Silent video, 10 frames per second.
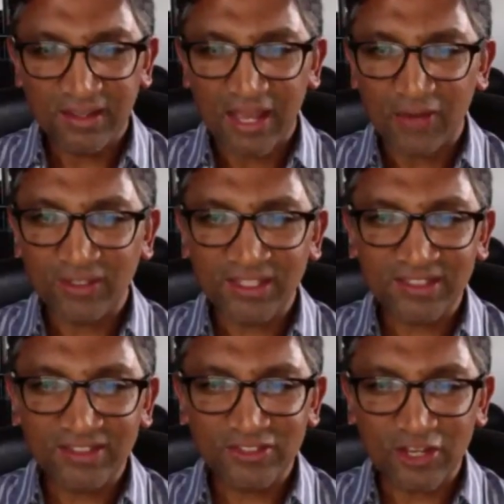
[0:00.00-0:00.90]
our
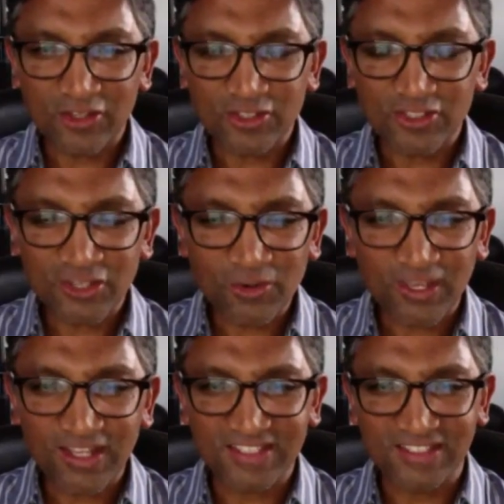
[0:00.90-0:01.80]
kidneys are so
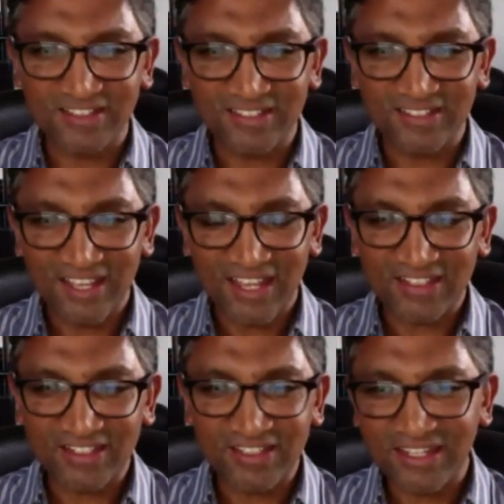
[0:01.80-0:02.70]
excellent at
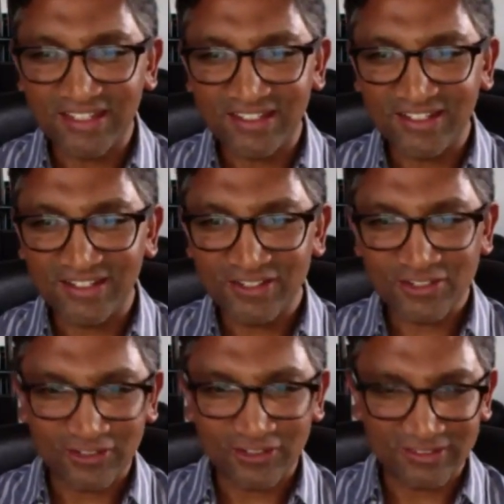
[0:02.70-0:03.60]
retaining
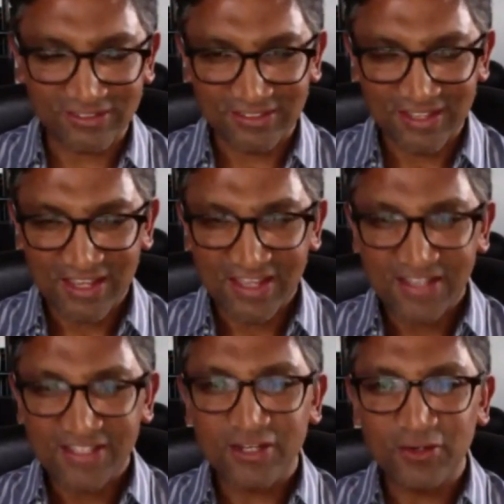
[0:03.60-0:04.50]
salt.
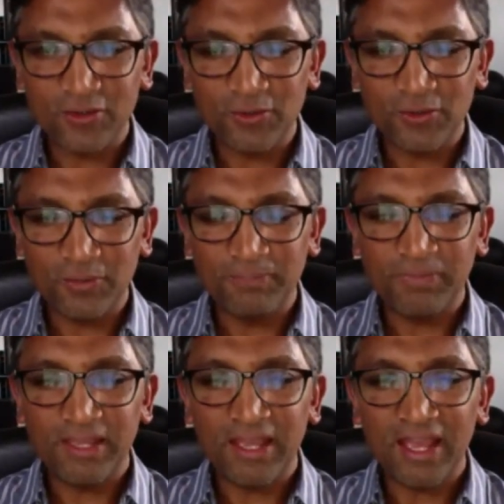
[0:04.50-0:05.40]
So.
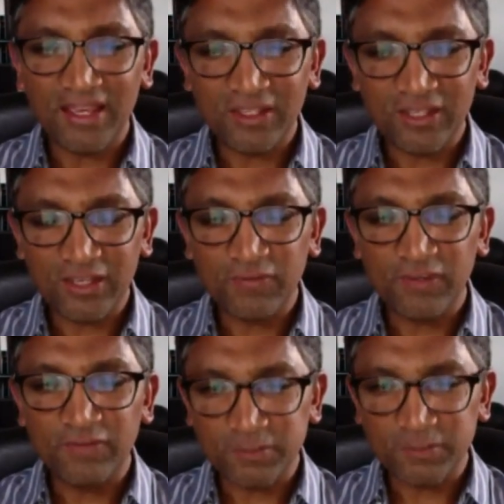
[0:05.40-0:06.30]
I, if, if
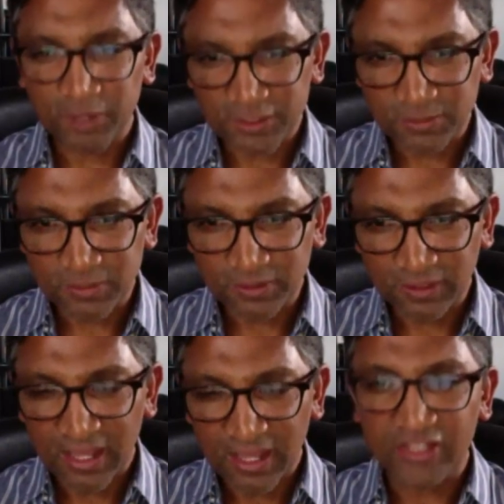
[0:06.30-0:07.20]
it's
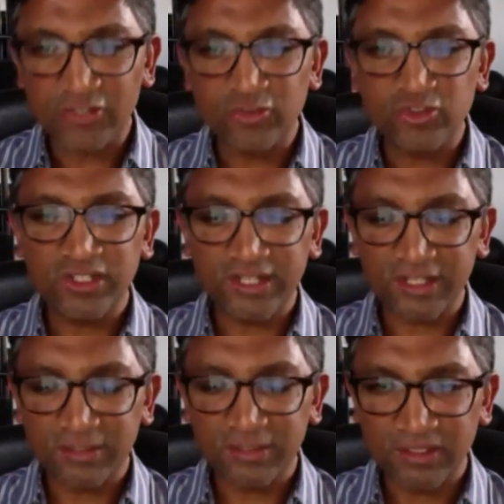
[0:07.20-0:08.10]
possible, I usually
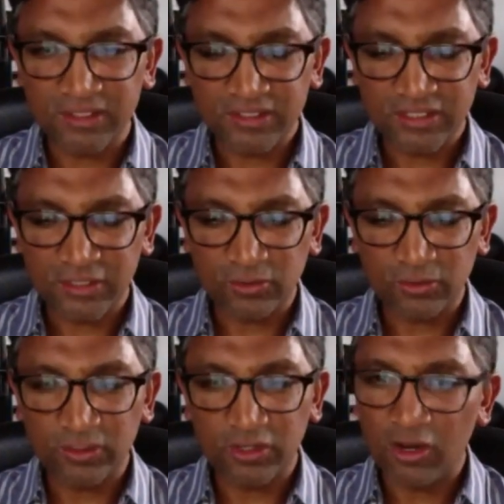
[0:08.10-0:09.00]
recommend
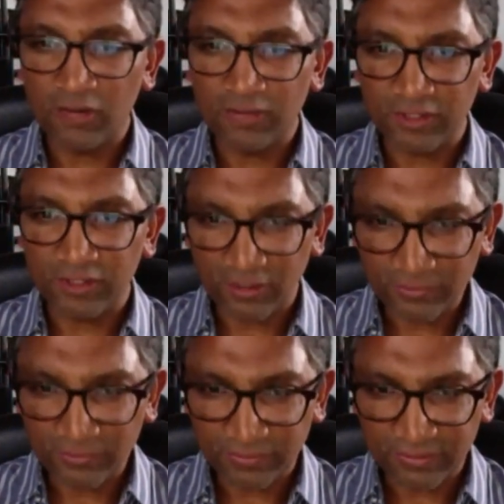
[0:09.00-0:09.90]
so-called half and
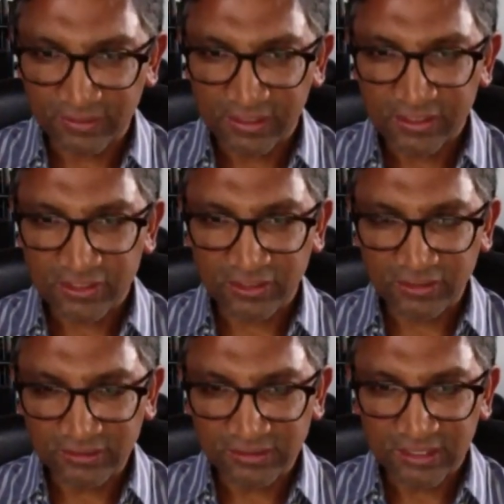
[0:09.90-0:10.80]
half
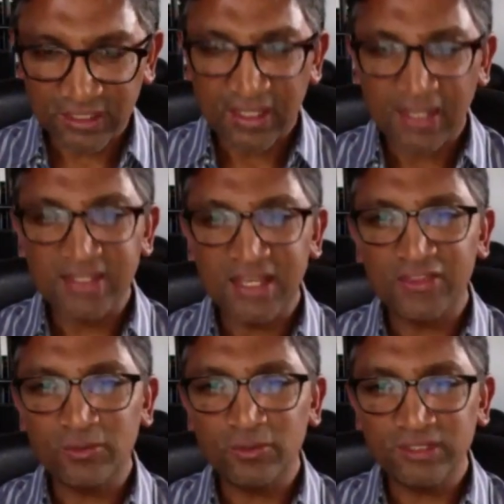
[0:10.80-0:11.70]
salt. Another
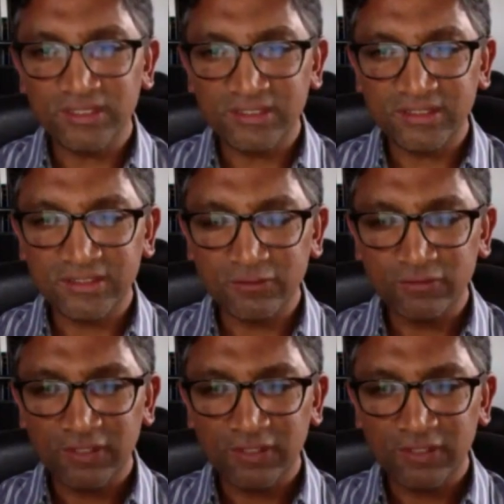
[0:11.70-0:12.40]
alternative